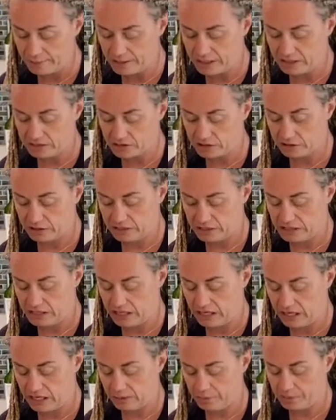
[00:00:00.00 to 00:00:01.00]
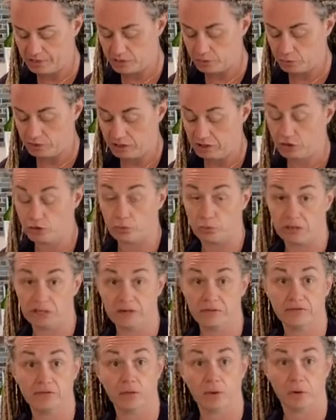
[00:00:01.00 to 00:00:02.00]
It's going to take between 3
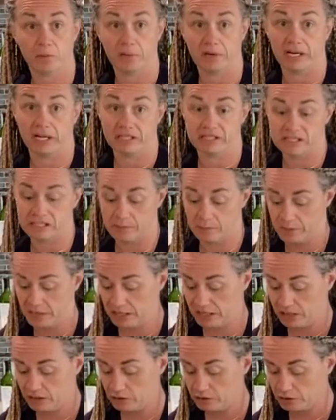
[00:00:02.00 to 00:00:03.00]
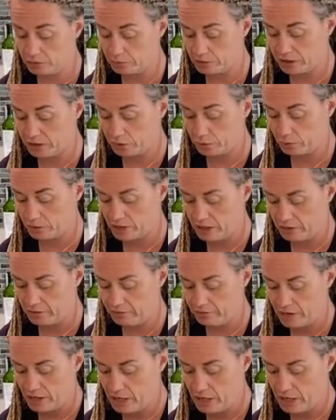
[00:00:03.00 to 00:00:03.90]
and 4 minutes, depending on your microwave,